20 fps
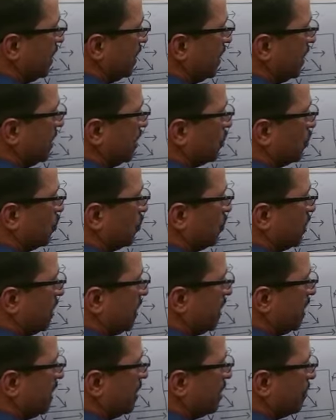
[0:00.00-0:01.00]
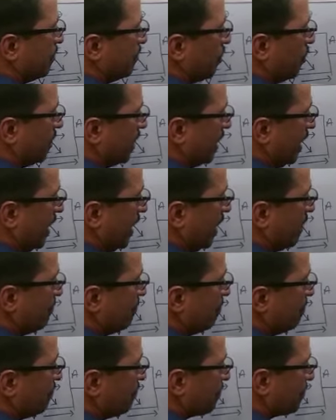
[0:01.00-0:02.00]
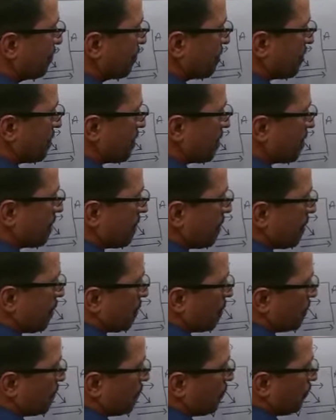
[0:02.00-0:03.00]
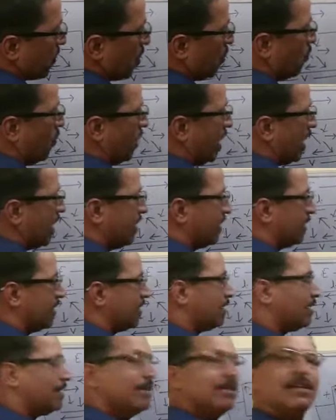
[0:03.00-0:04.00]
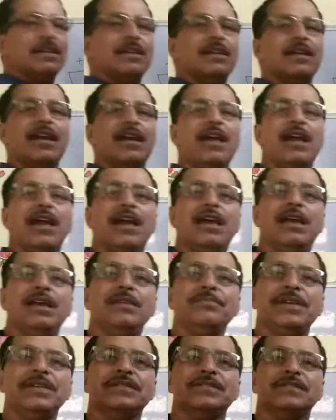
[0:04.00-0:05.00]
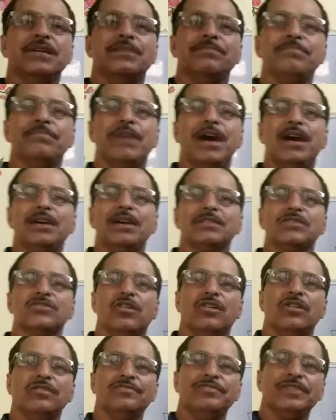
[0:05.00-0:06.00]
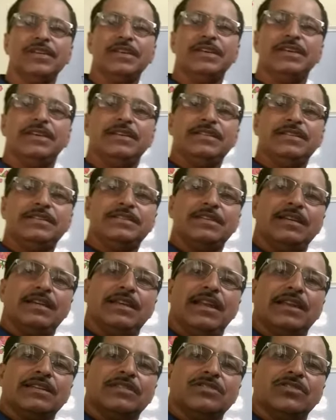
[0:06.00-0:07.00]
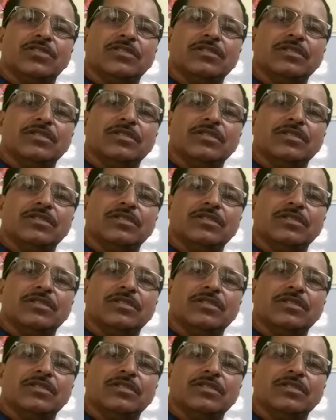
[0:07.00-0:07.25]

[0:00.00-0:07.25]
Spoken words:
into E upon M, where M is the mass of each electron.